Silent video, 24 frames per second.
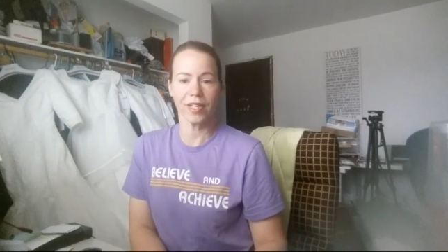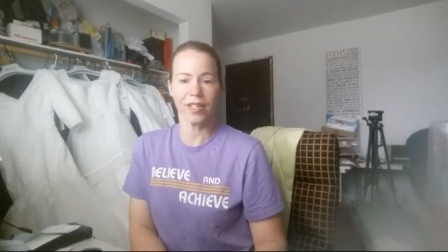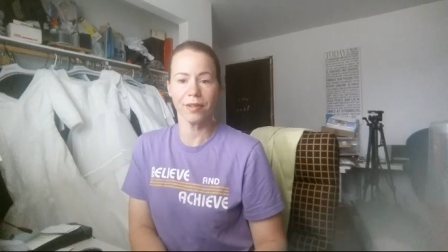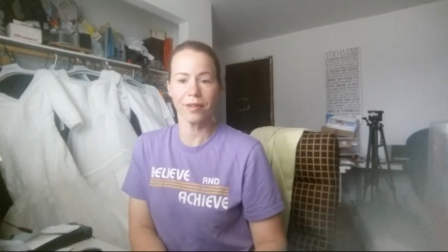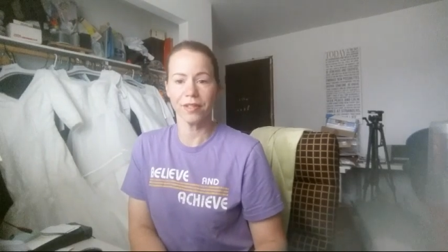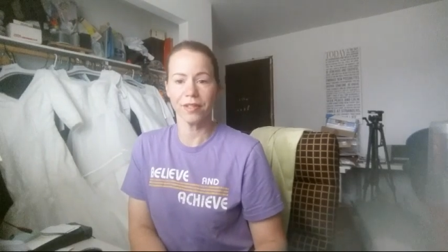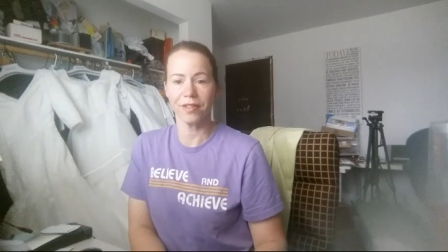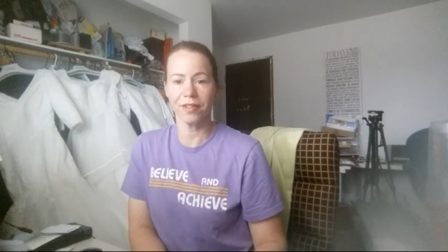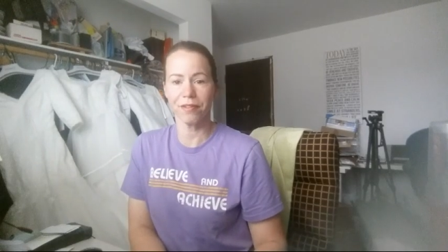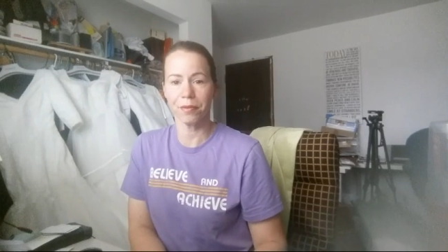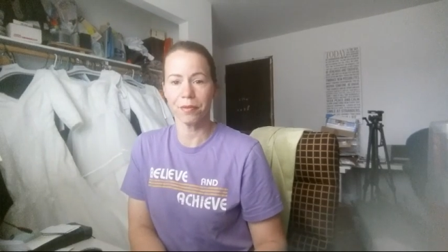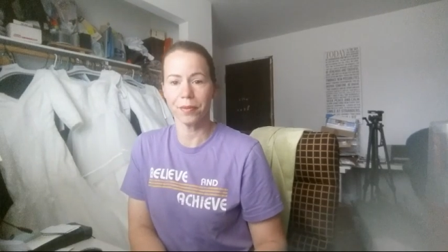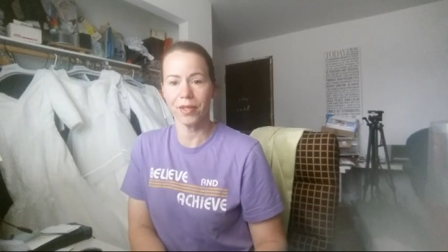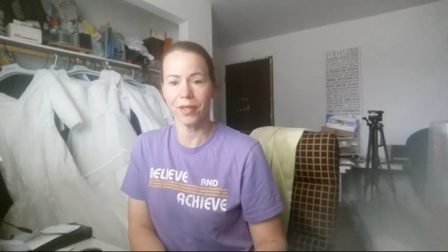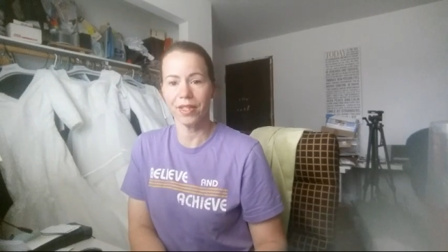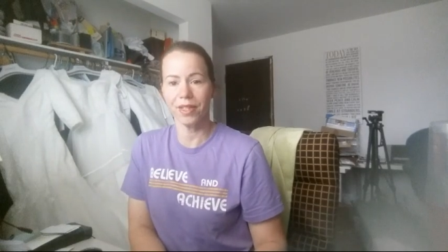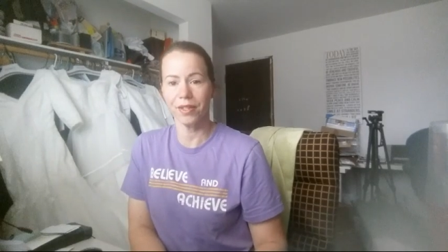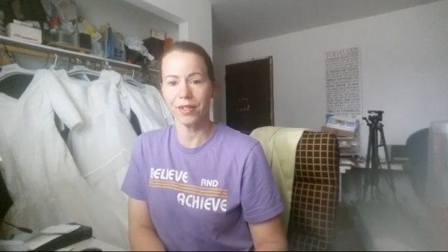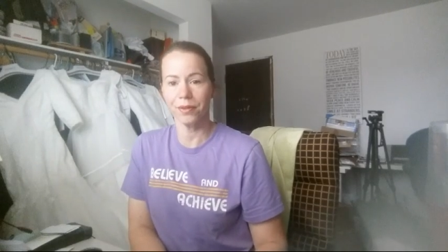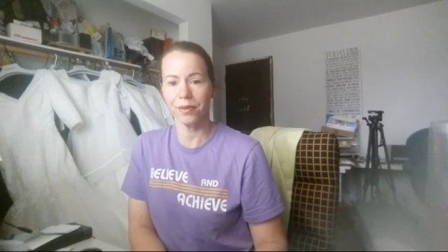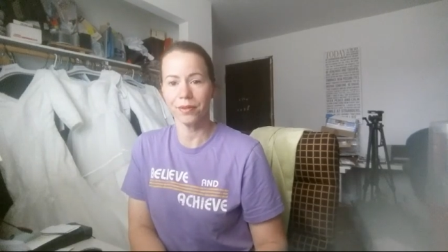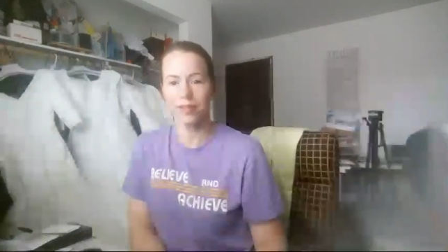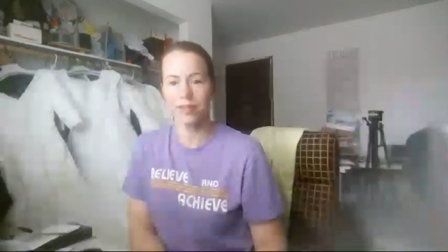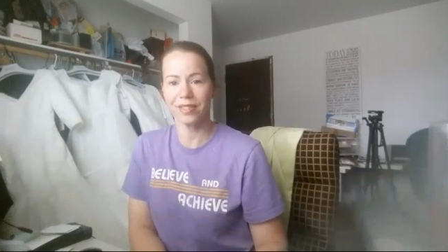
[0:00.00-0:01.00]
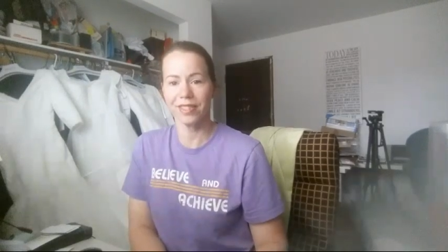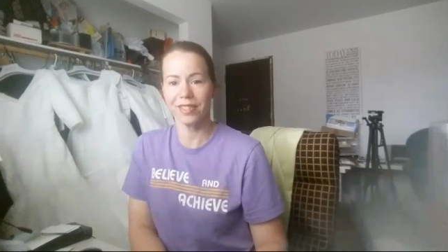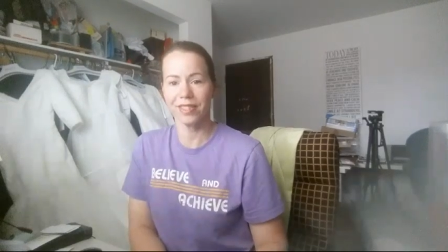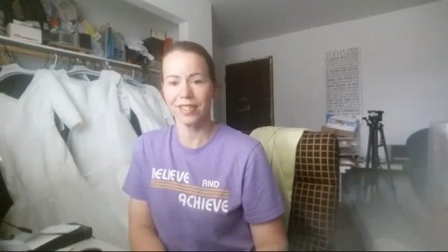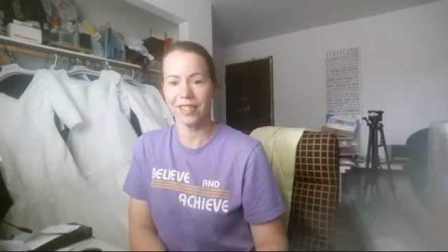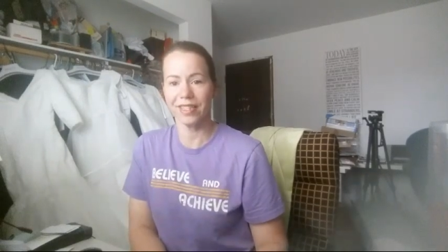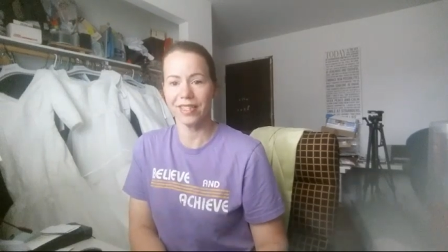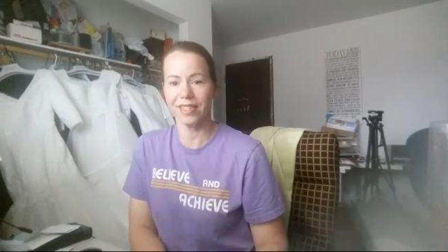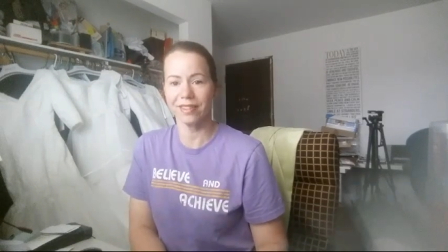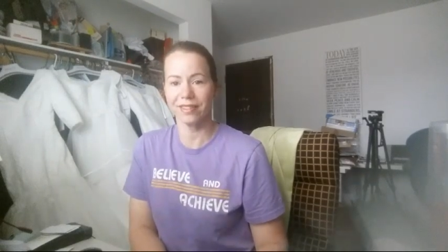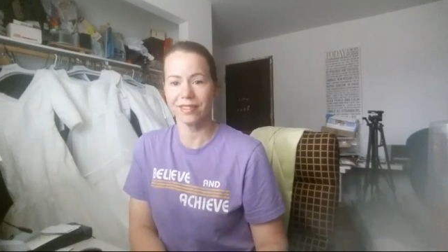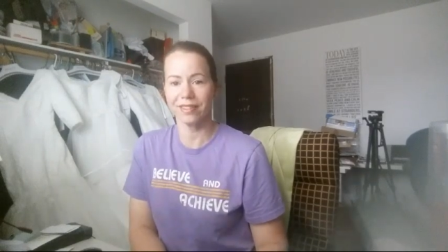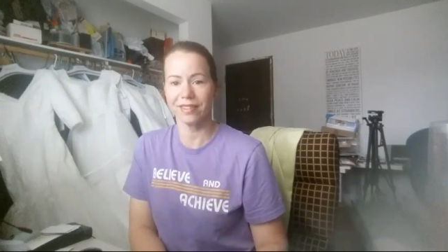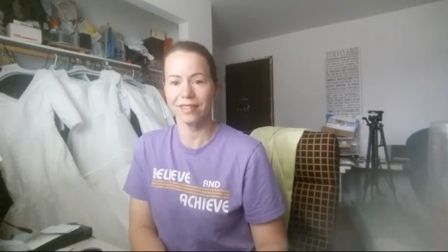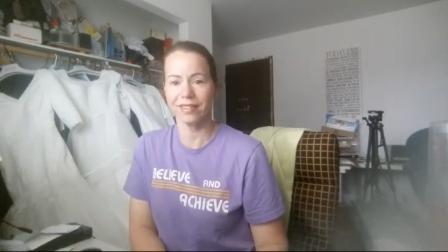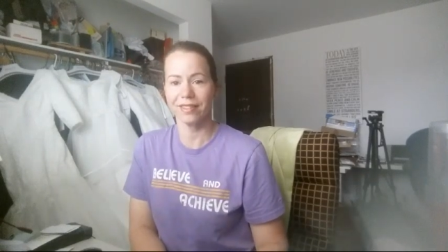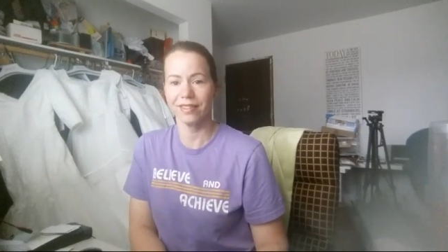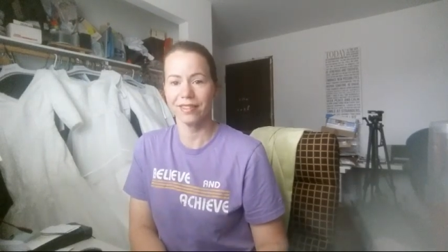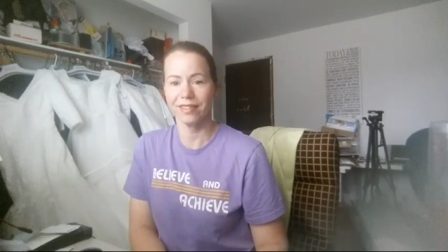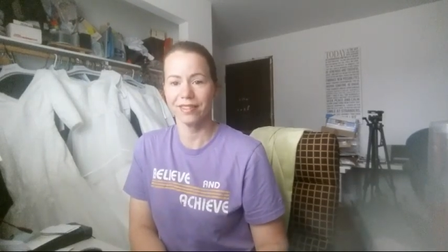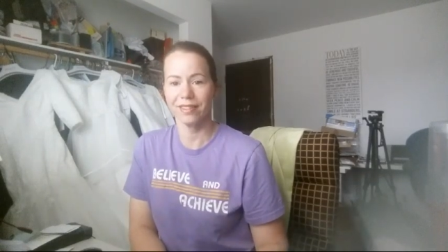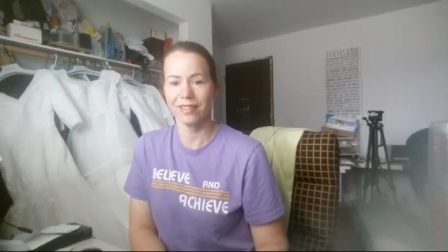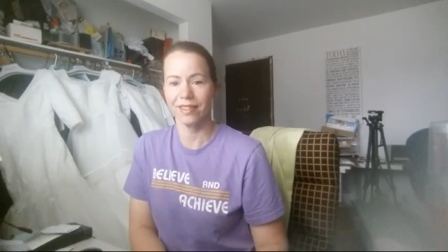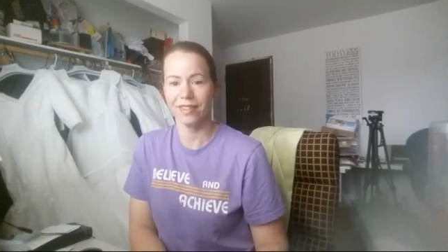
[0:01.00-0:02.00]
It'll never be used because
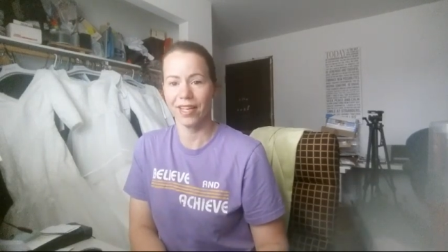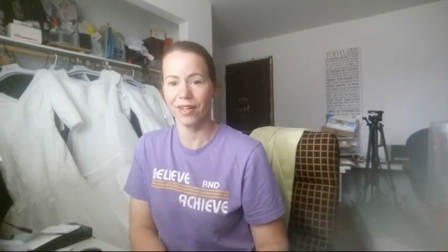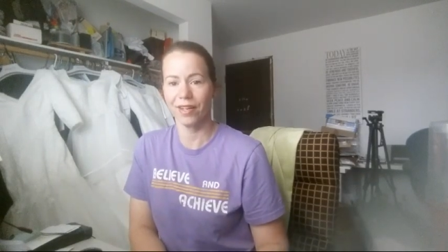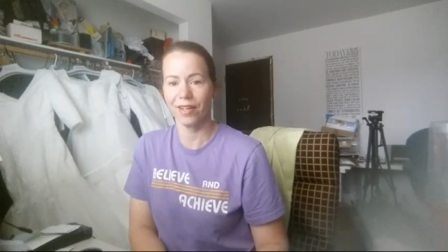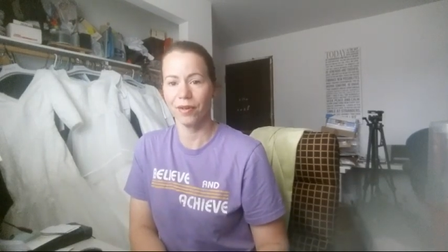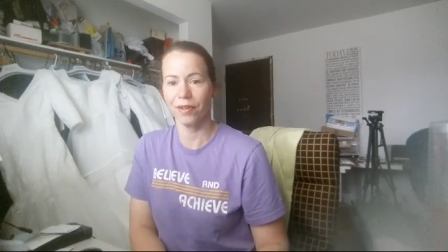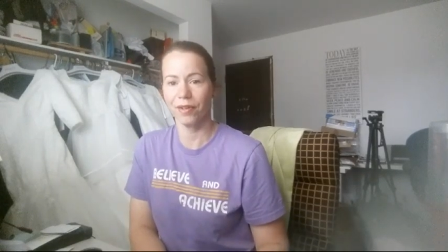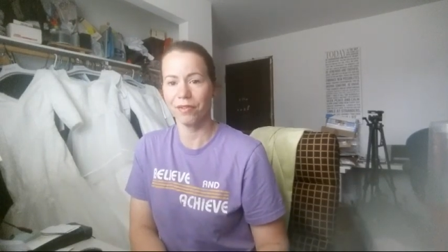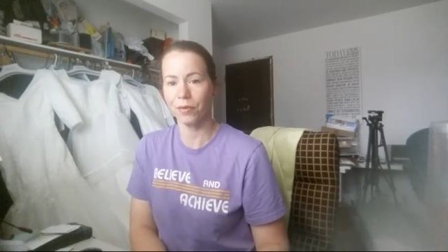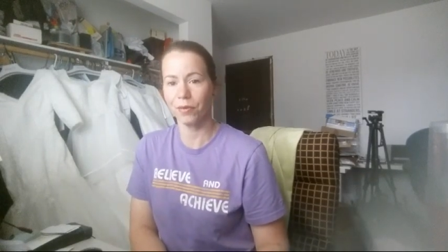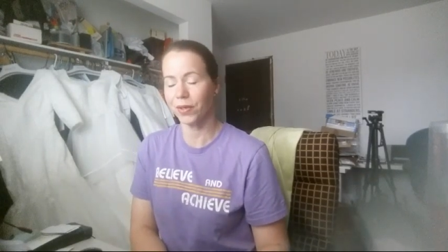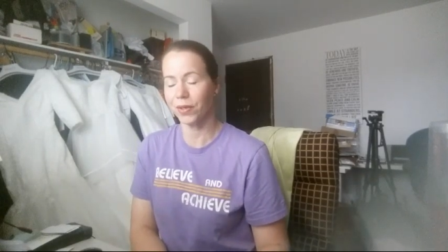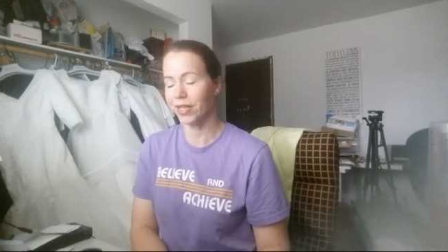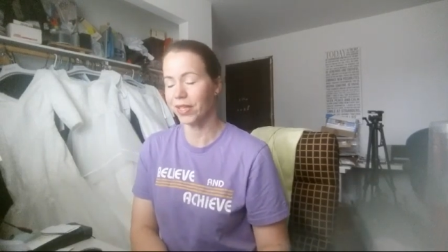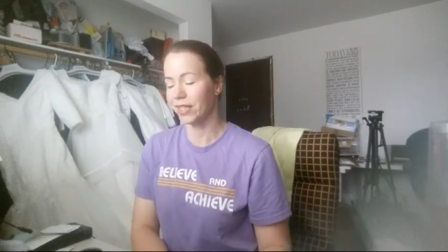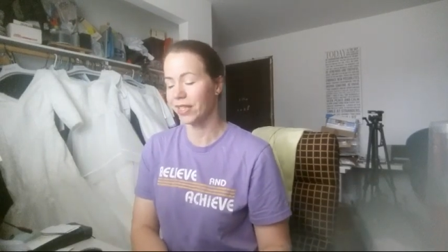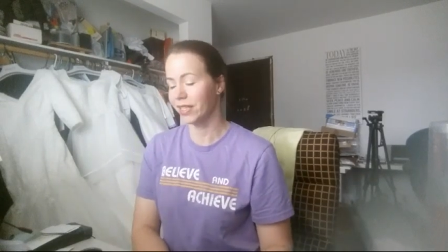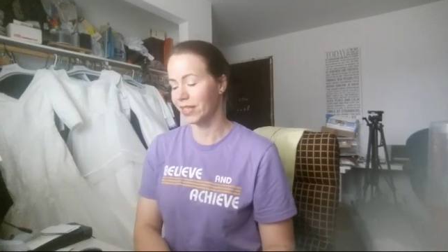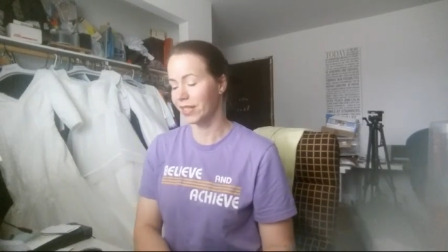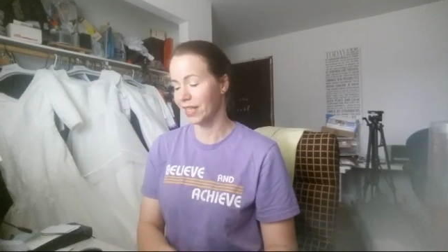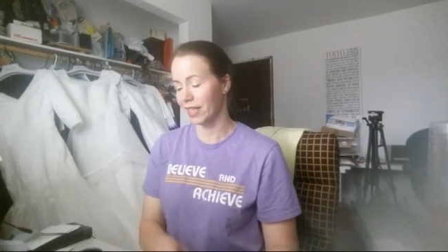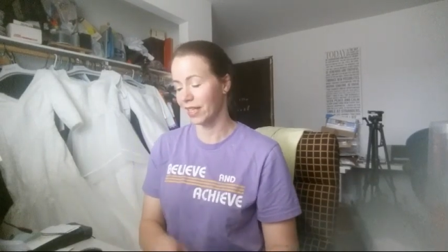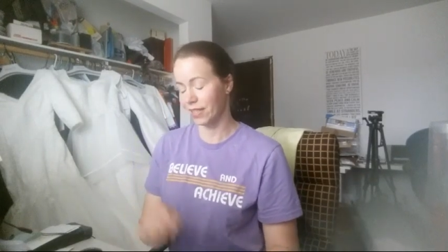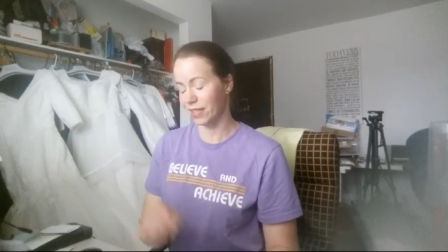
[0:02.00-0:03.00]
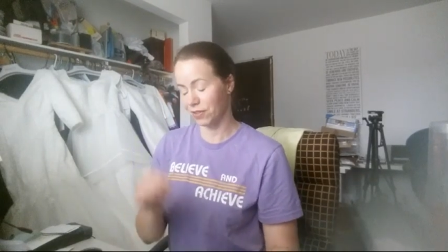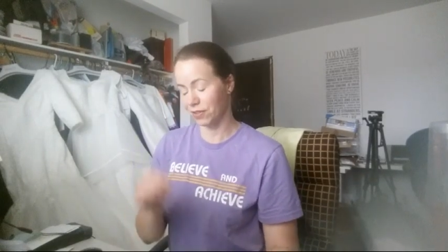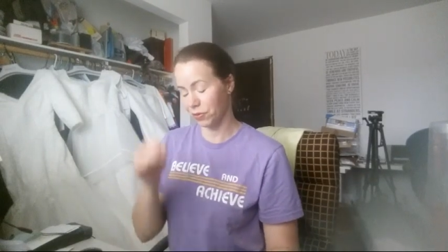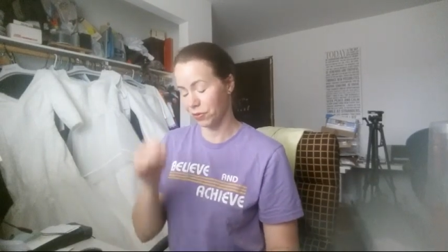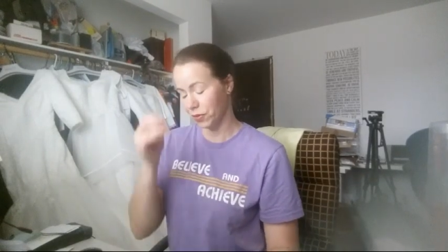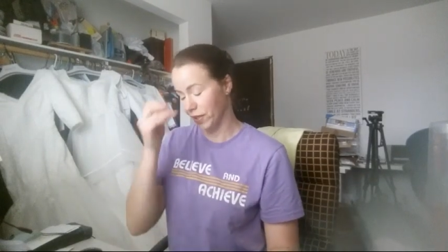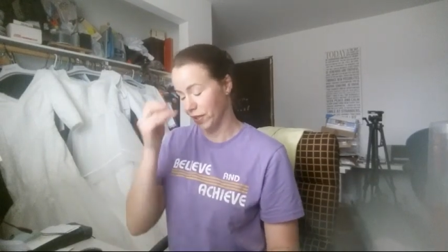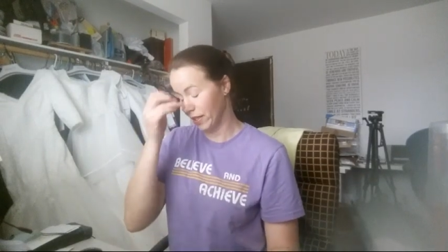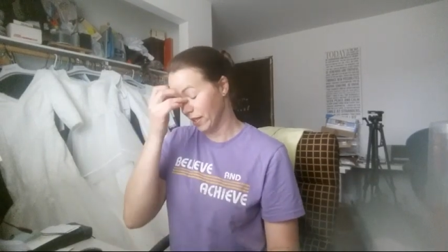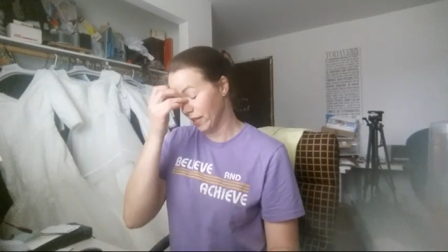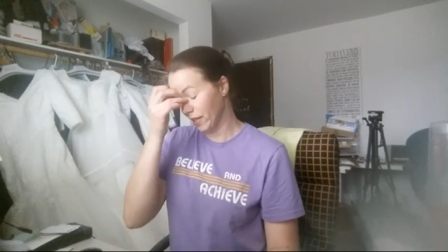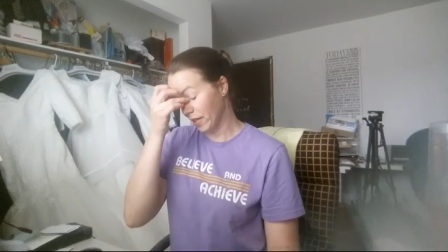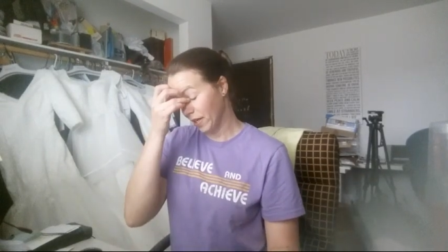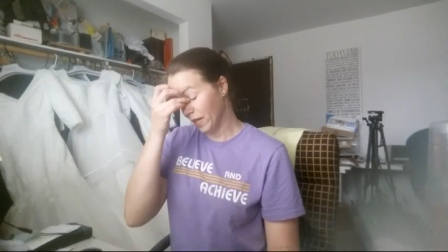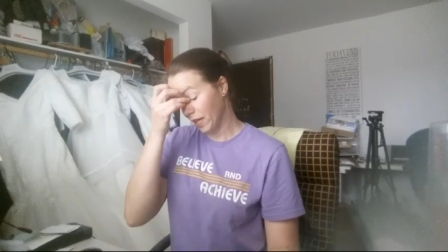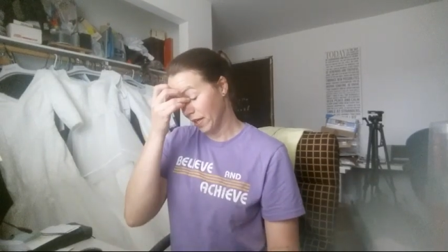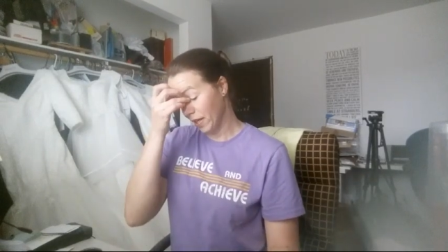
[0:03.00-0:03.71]
I don't ever want it to get destroyed.